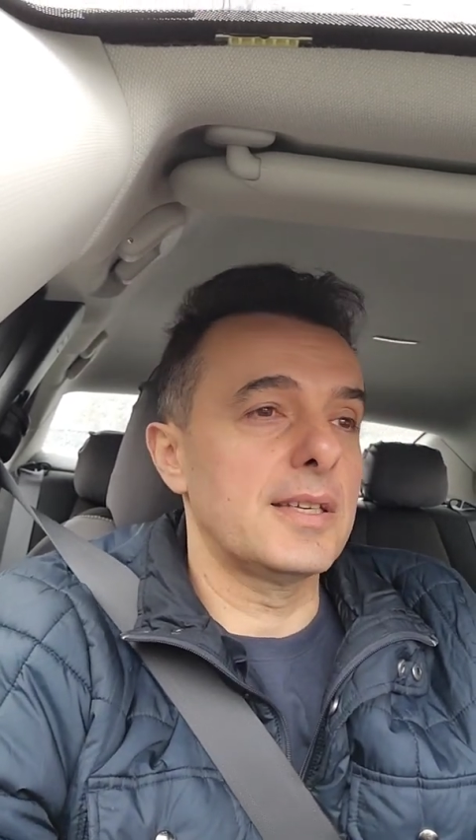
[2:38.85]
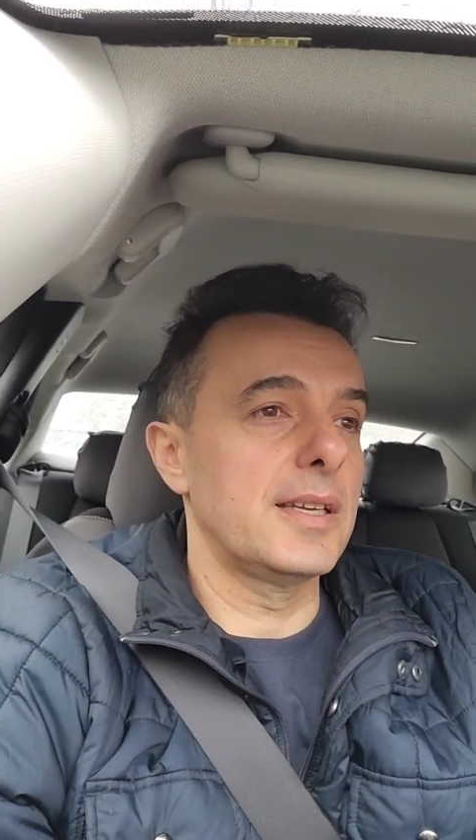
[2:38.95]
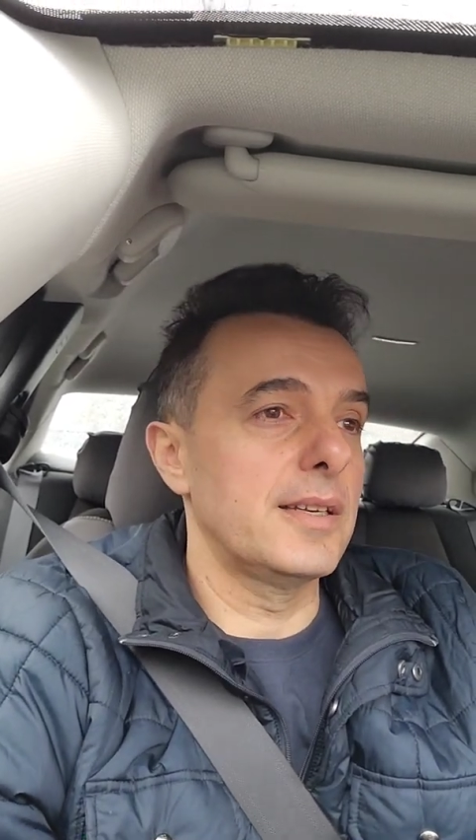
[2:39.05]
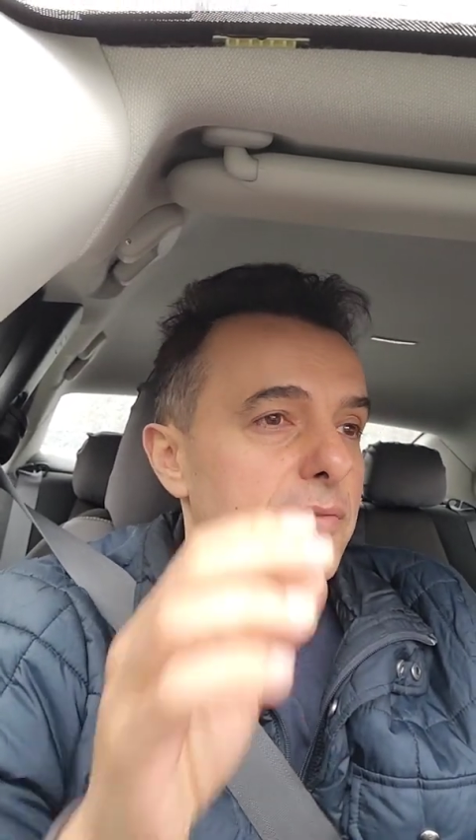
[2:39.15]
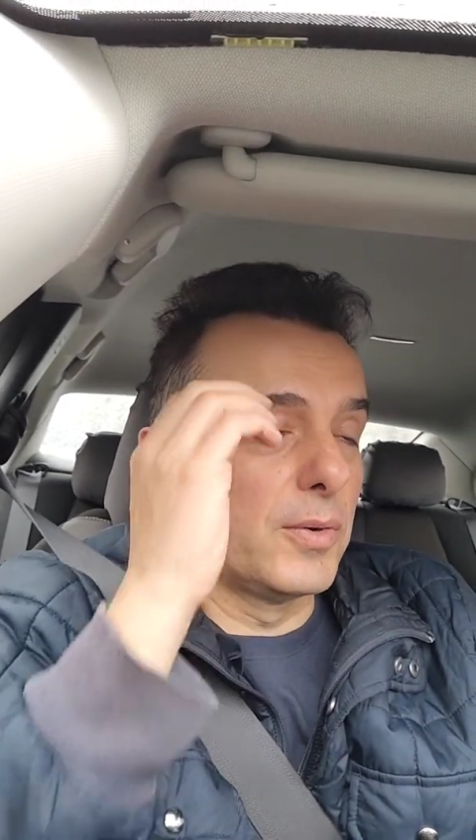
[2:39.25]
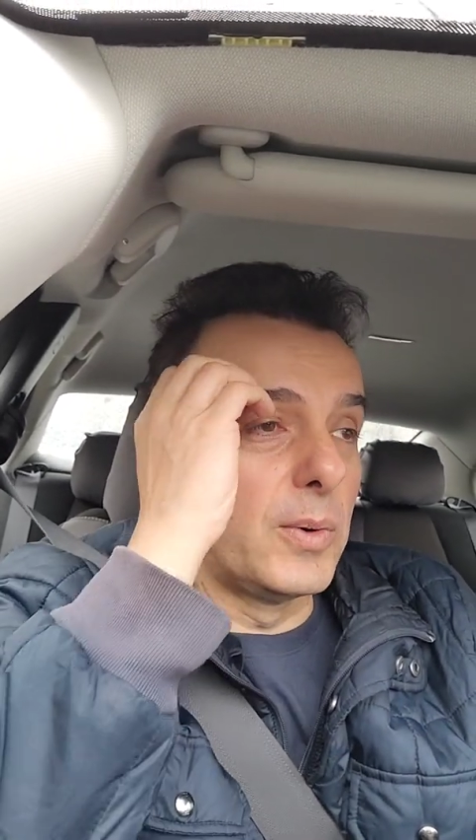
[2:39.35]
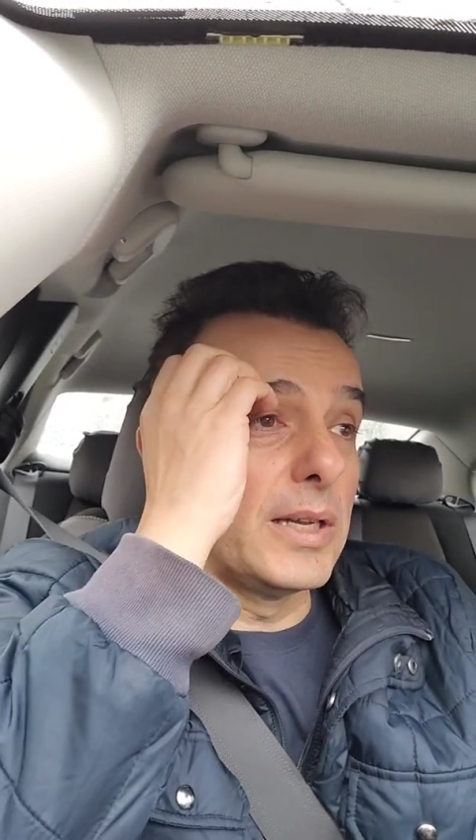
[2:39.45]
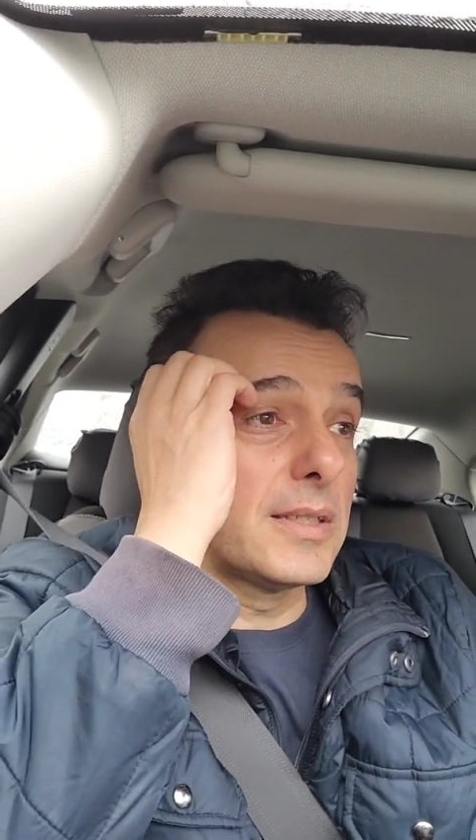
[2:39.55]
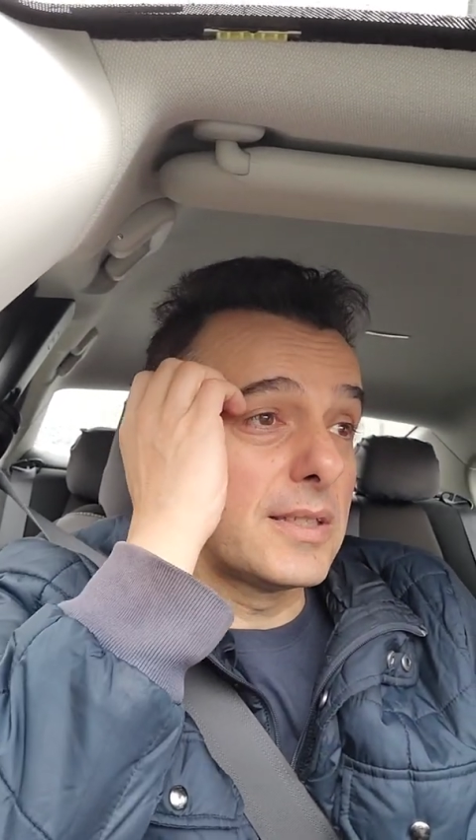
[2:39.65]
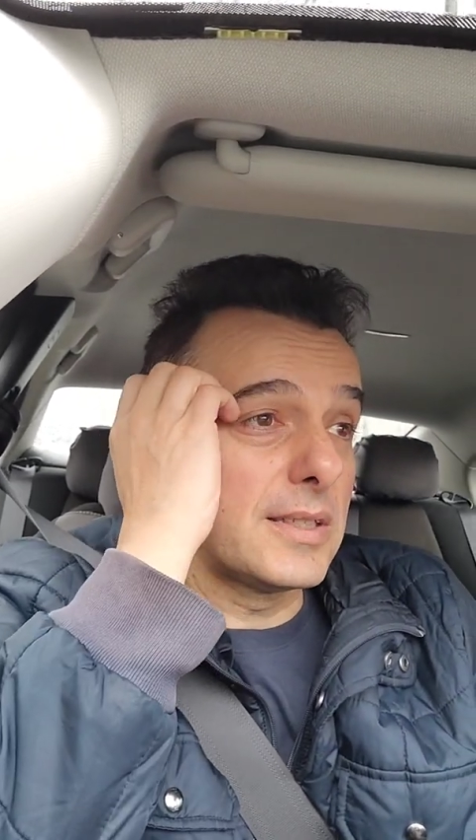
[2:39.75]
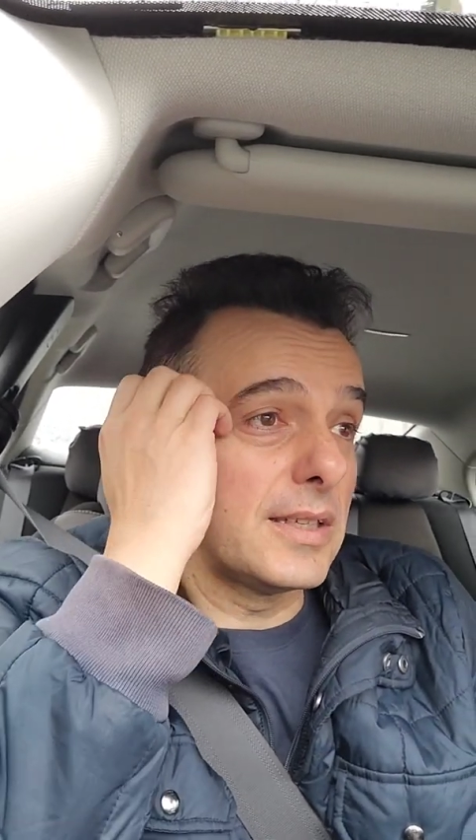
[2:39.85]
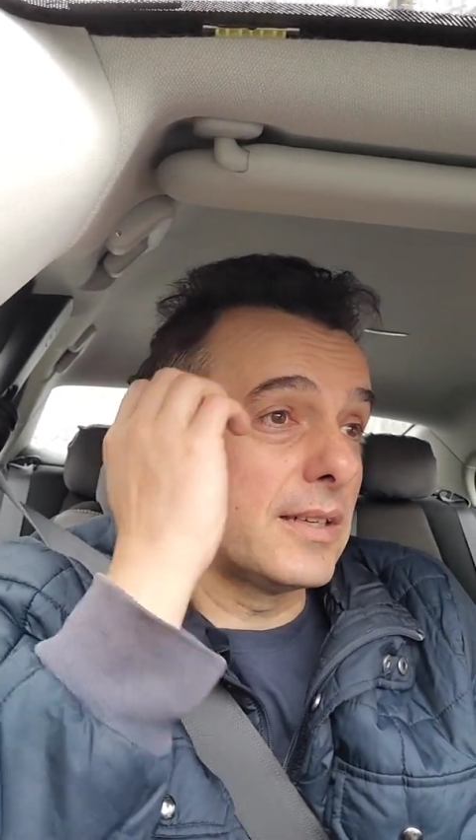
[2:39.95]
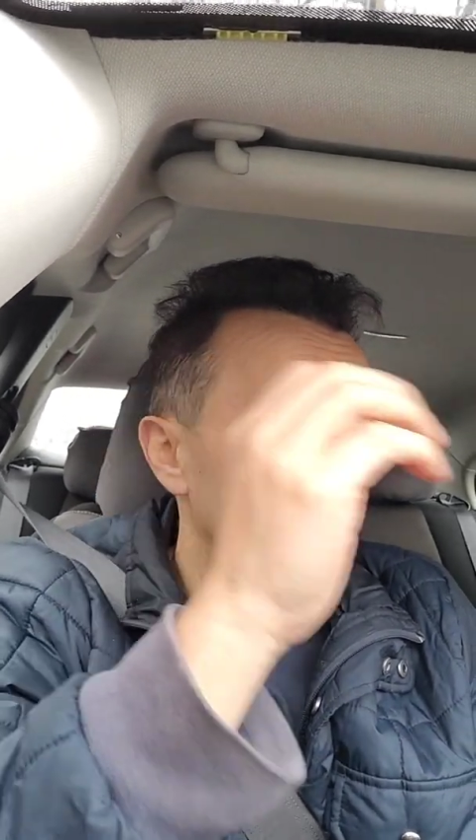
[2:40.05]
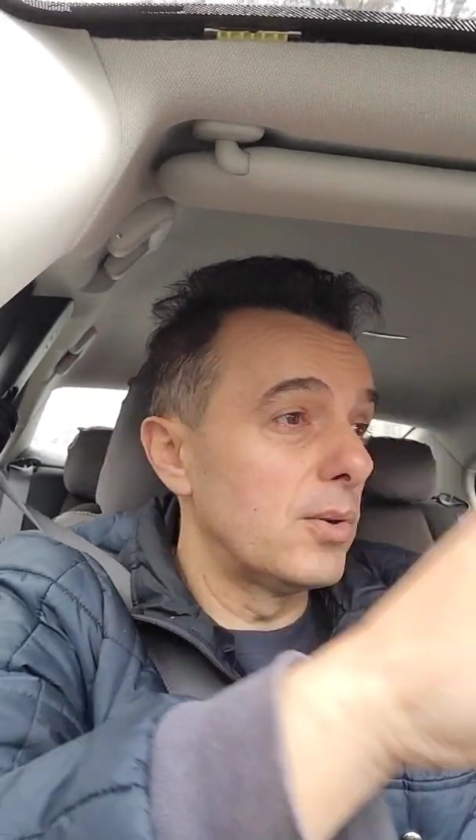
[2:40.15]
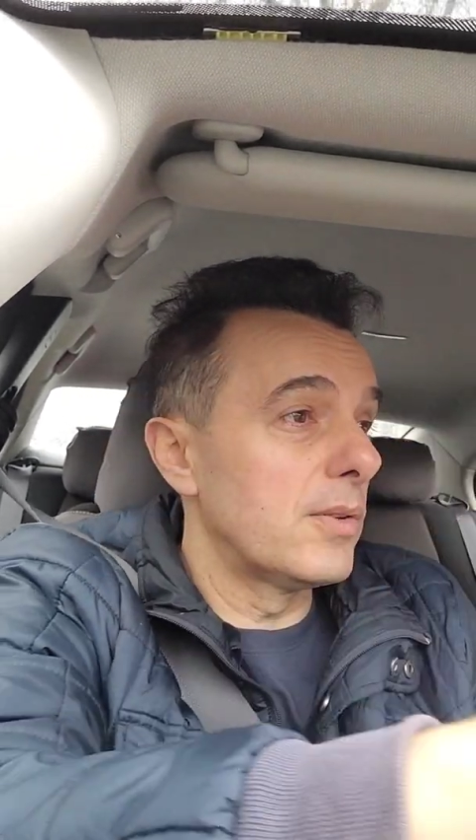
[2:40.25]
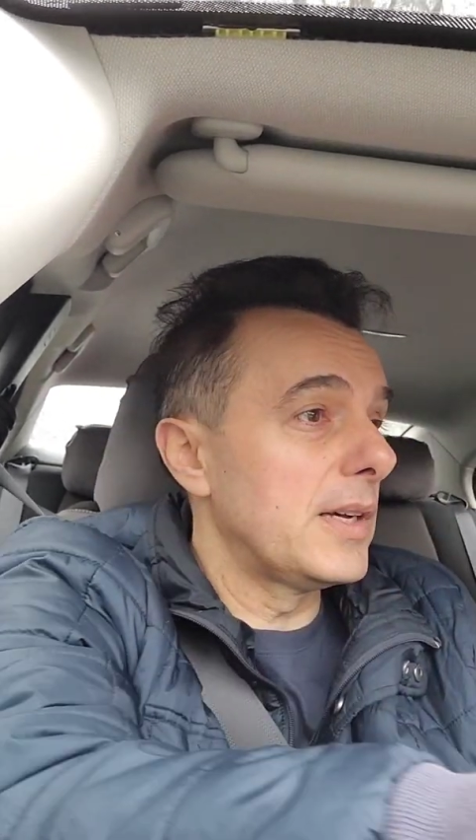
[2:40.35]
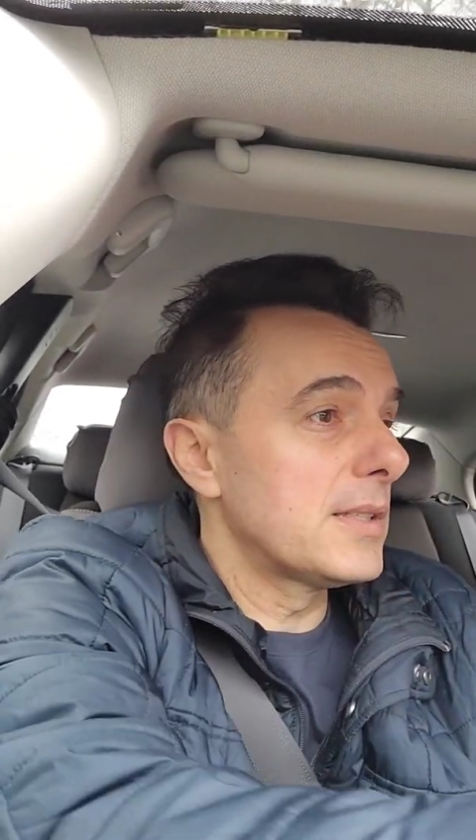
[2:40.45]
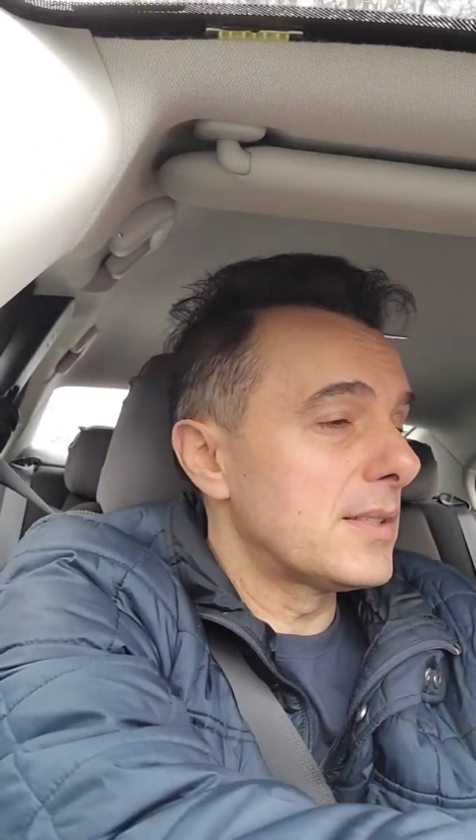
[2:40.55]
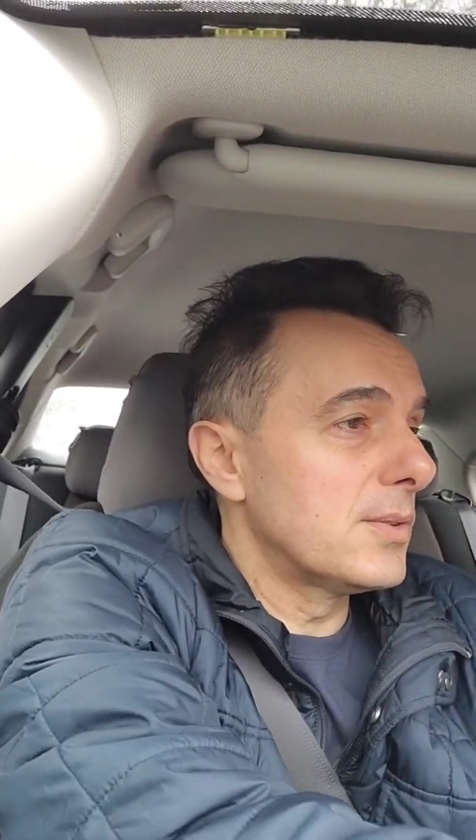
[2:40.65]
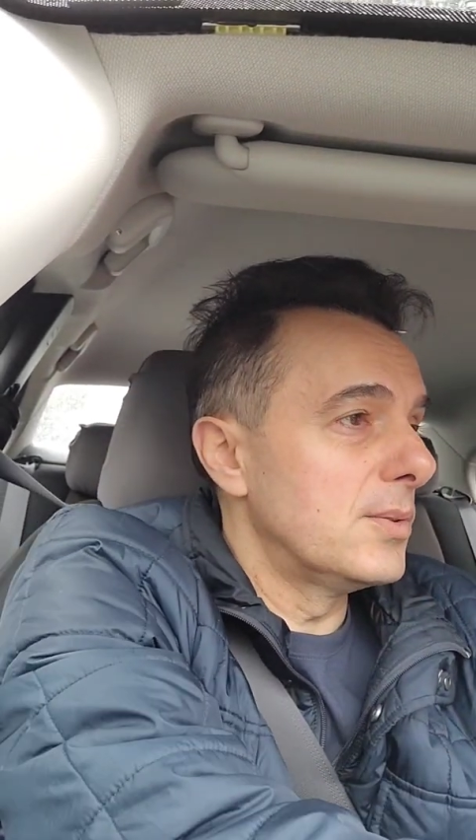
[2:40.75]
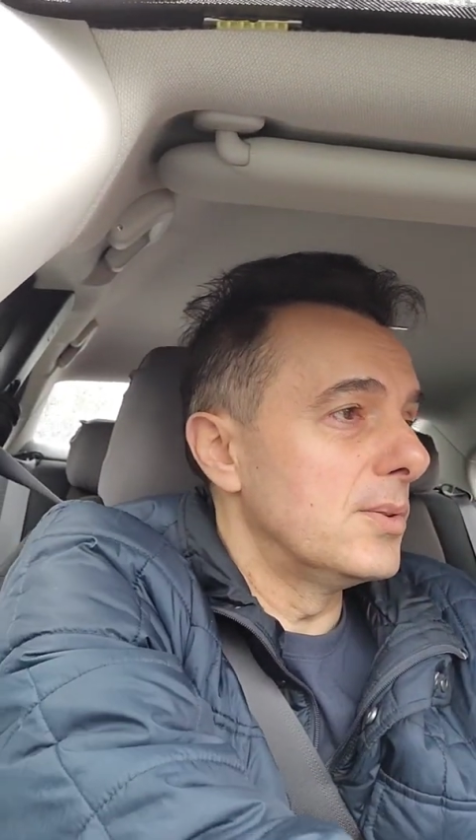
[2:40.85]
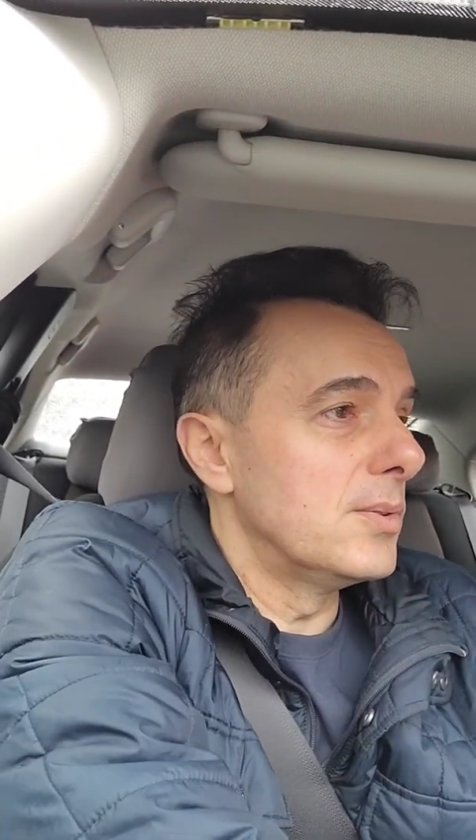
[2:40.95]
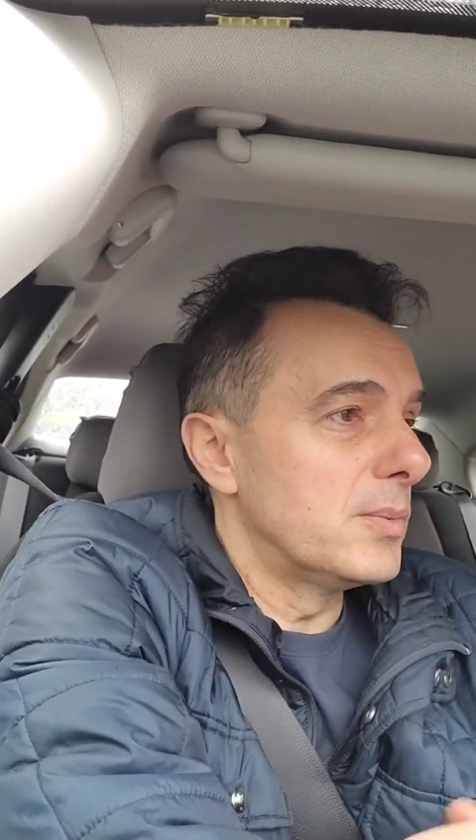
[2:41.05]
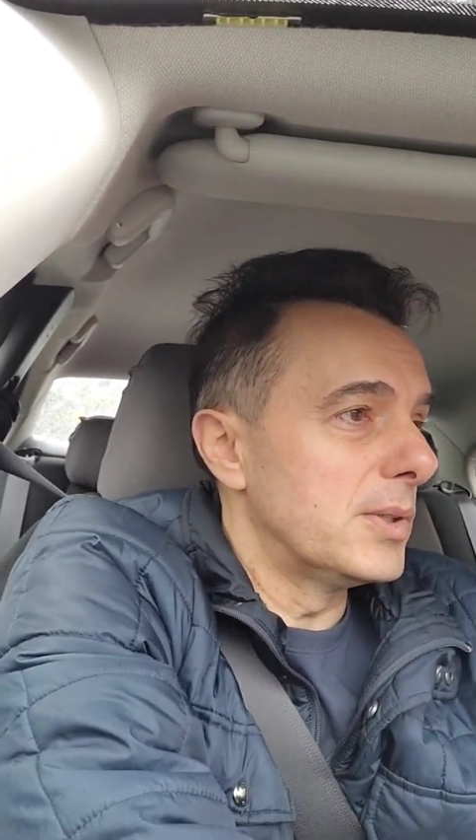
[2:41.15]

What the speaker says: and for once all of us who